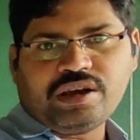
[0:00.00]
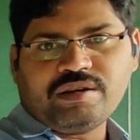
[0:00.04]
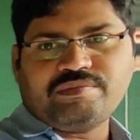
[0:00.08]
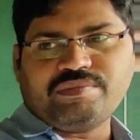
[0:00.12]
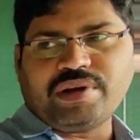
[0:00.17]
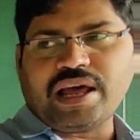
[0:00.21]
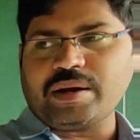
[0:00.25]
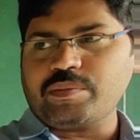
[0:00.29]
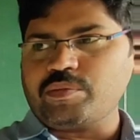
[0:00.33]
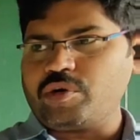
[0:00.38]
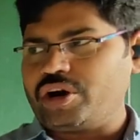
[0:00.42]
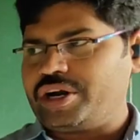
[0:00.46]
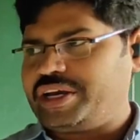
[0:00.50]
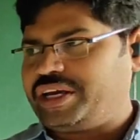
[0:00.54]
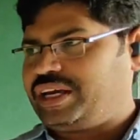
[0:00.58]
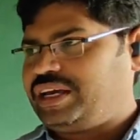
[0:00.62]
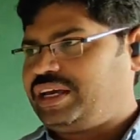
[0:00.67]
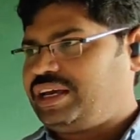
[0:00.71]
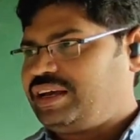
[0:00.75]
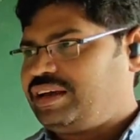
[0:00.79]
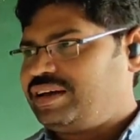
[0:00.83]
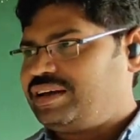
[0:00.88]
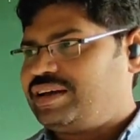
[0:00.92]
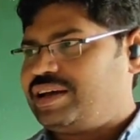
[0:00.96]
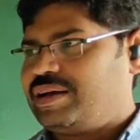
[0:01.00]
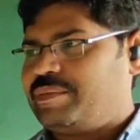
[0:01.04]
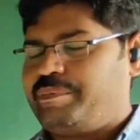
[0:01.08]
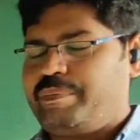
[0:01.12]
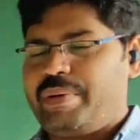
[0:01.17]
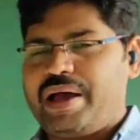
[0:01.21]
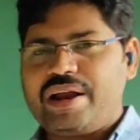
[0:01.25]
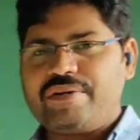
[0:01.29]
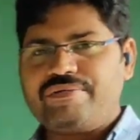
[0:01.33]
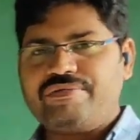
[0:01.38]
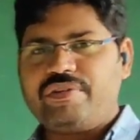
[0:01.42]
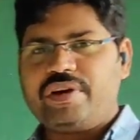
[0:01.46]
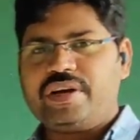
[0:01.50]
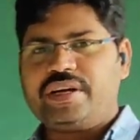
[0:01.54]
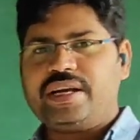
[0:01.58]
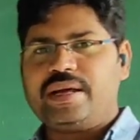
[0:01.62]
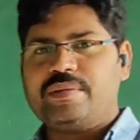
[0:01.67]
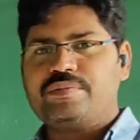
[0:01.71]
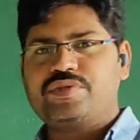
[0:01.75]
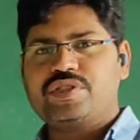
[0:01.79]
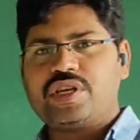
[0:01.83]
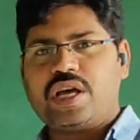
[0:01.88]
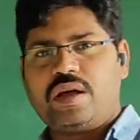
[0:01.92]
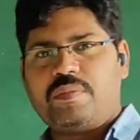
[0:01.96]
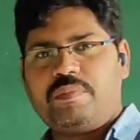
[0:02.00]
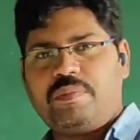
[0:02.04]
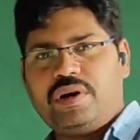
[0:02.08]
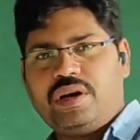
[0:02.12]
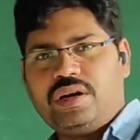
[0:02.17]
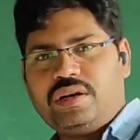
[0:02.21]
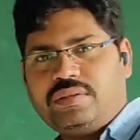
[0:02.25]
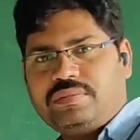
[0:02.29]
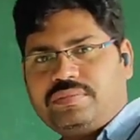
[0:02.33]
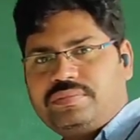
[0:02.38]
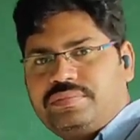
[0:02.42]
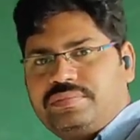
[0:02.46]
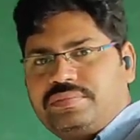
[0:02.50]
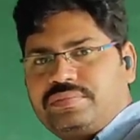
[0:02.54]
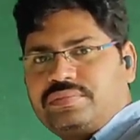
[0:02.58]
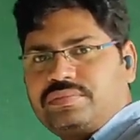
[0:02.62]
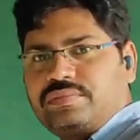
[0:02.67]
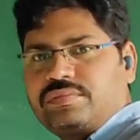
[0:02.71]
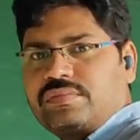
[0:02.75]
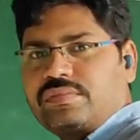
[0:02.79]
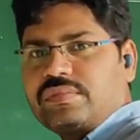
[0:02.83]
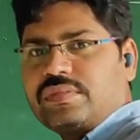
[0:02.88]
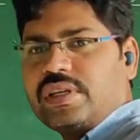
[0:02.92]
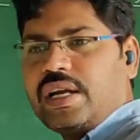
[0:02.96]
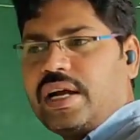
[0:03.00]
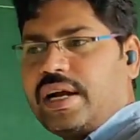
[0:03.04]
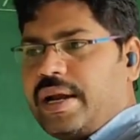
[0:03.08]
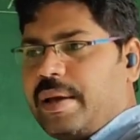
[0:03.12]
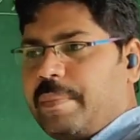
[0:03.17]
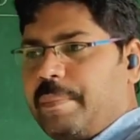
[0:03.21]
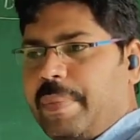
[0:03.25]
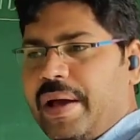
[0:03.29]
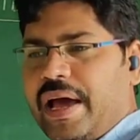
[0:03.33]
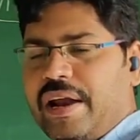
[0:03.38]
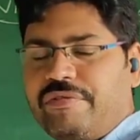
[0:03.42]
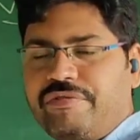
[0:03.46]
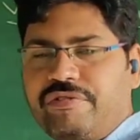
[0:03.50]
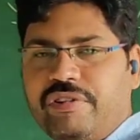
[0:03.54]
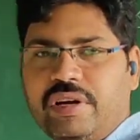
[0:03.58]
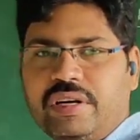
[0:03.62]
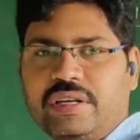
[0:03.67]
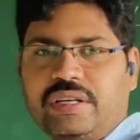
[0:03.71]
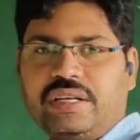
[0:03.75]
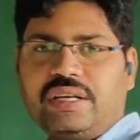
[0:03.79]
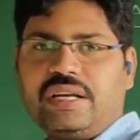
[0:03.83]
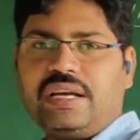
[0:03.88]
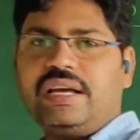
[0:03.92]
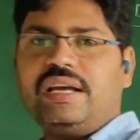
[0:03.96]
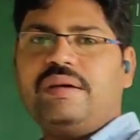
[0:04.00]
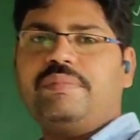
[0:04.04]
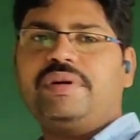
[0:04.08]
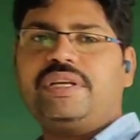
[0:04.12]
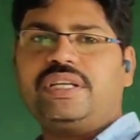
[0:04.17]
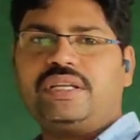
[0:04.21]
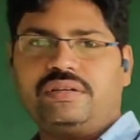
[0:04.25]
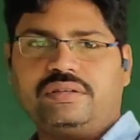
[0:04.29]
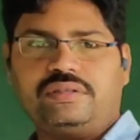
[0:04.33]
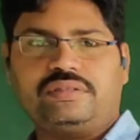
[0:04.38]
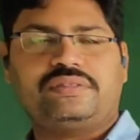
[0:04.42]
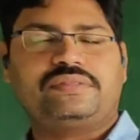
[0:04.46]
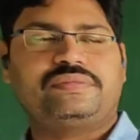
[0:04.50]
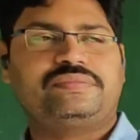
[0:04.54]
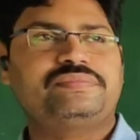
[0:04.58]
Black body, a perfect absorber and a perfect emitter.